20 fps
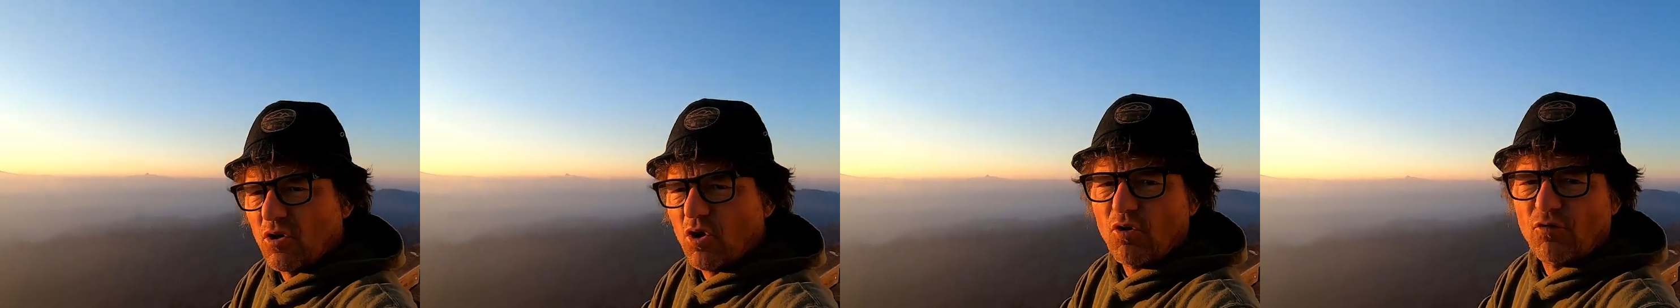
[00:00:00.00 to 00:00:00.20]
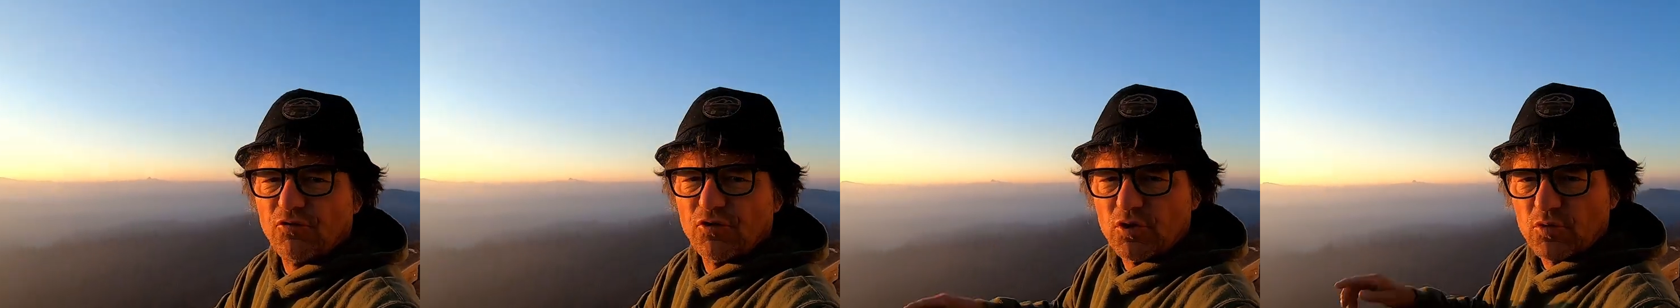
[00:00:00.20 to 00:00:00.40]

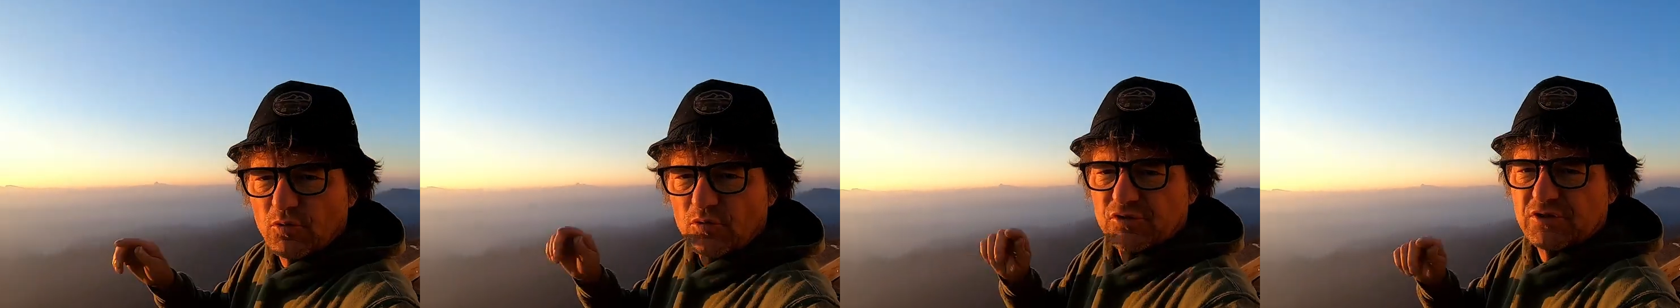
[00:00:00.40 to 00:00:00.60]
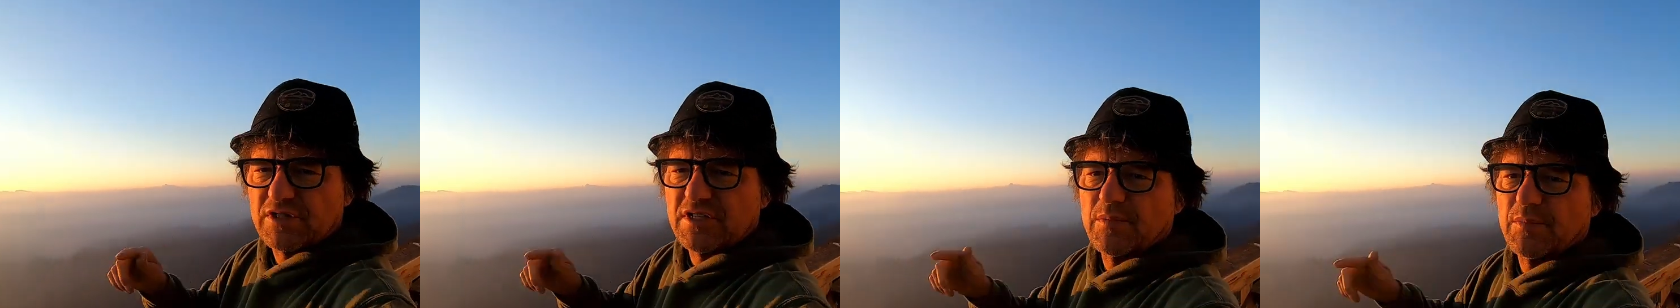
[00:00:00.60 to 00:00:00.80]
Hopefully
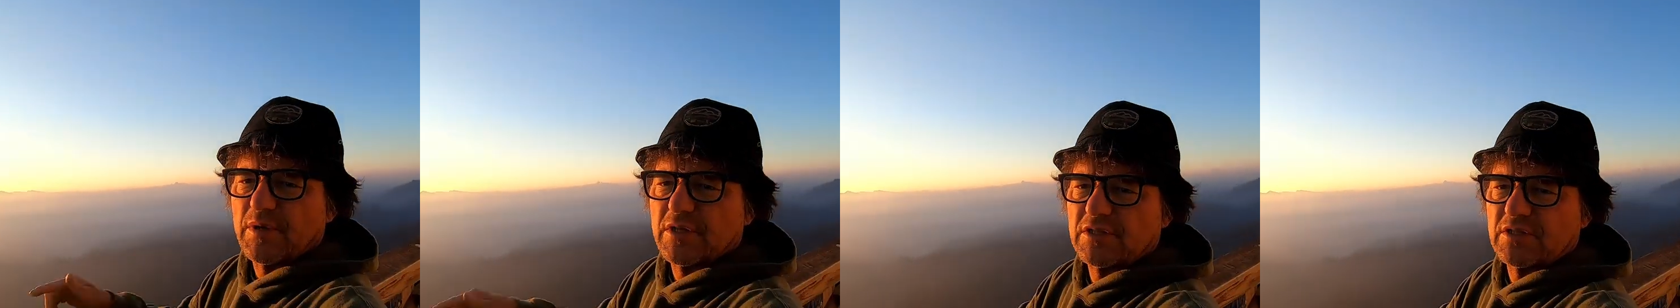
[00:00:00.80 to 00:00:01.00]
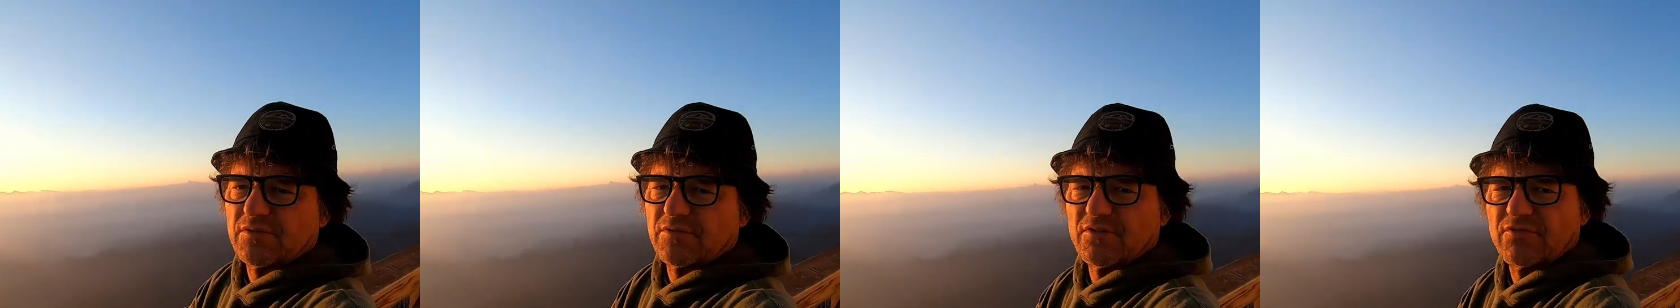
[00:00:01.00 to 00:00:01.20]
we'll see a
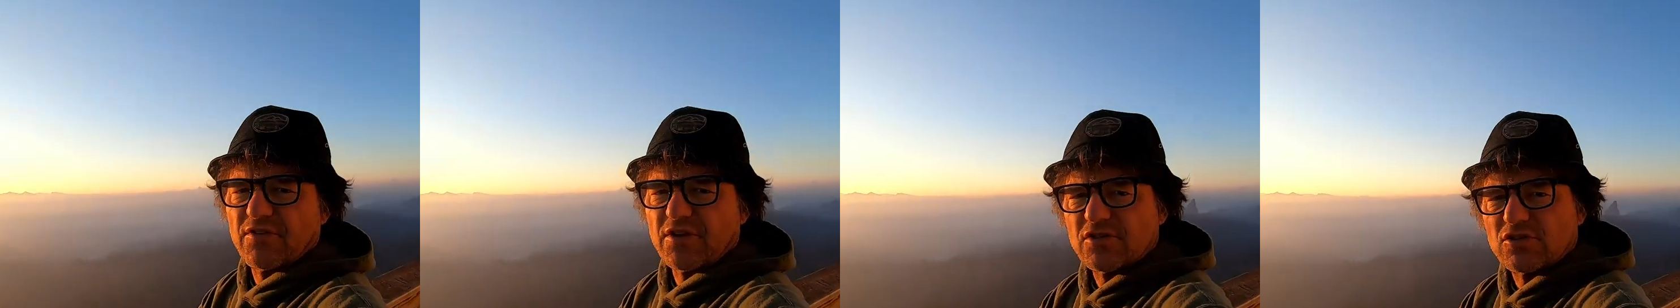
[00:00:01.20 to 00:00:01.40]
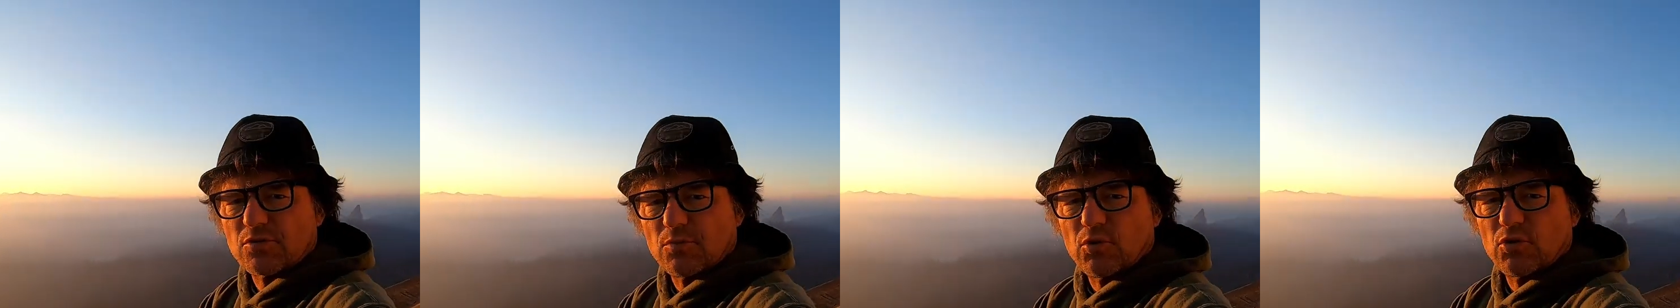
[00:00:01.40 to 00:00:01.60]
bunch of
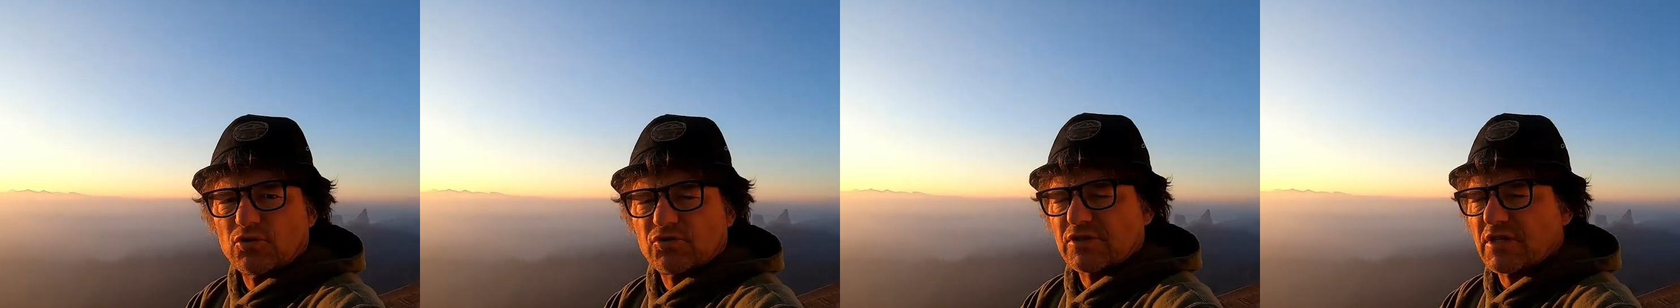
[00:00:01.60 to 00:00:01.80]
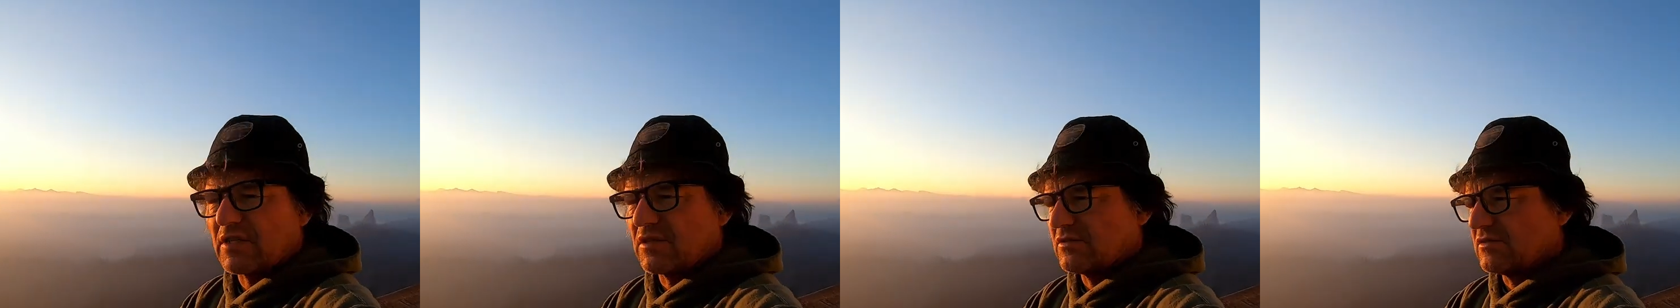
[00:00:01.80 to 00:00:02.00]
adventure
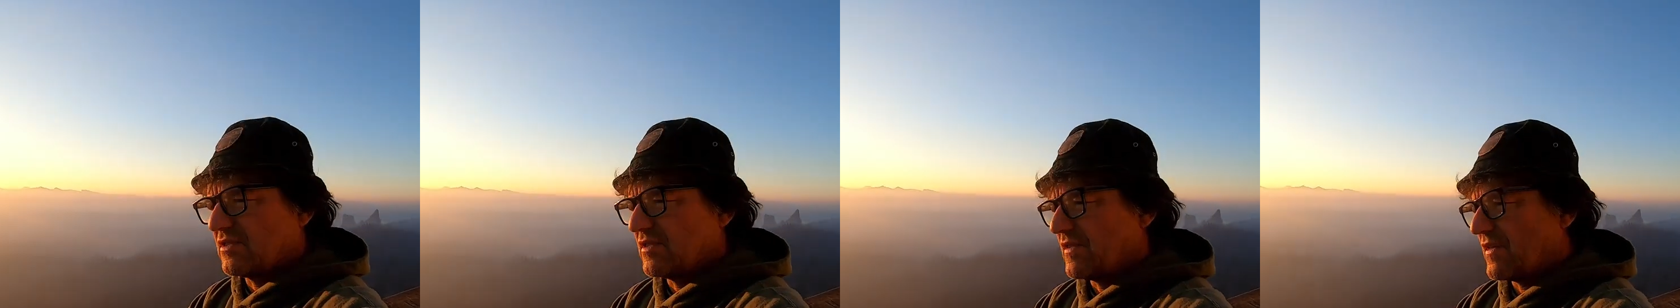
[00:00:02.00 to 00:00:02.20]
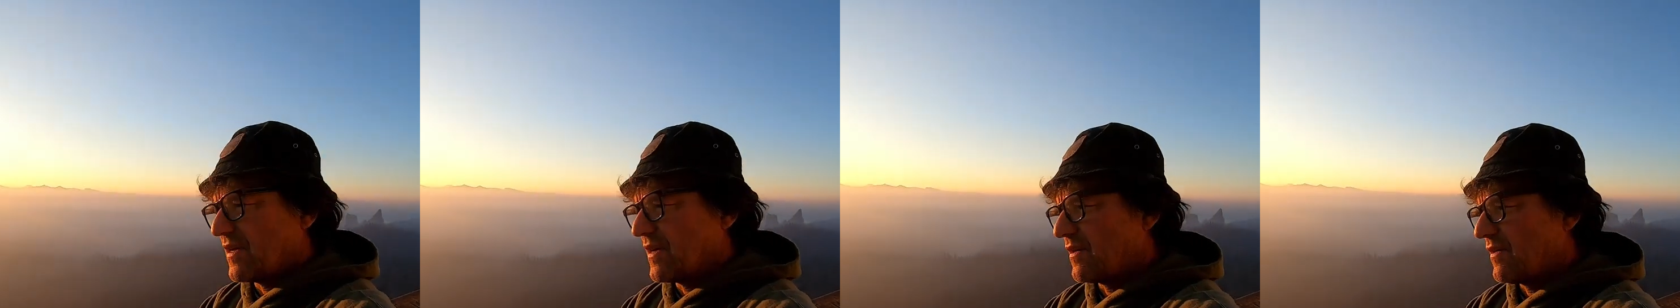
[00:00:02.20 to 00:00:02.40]
motorcycles
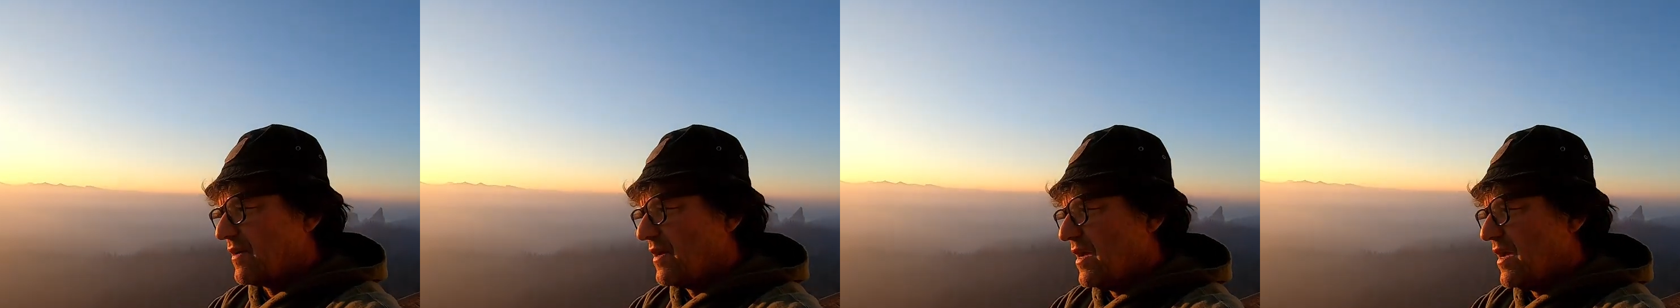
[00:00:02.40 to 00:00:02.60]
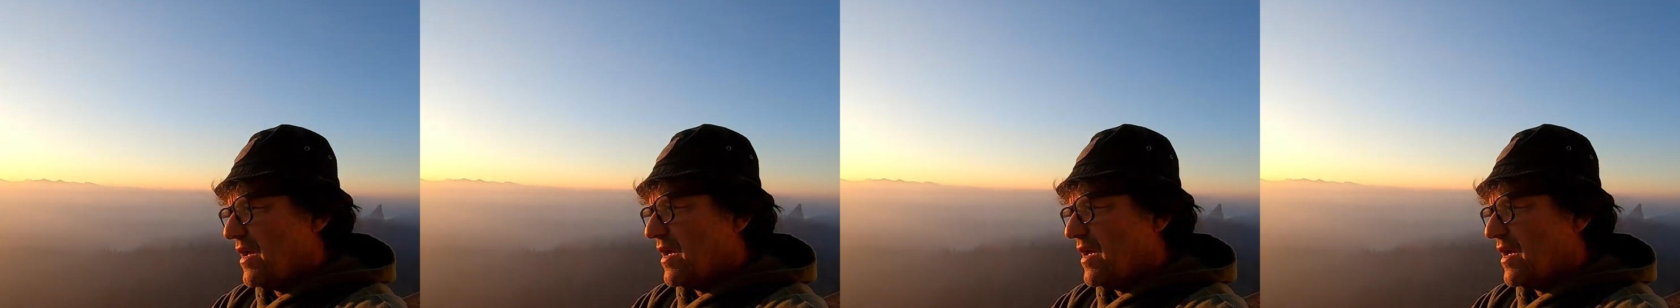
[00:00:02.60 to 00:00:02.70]
in there.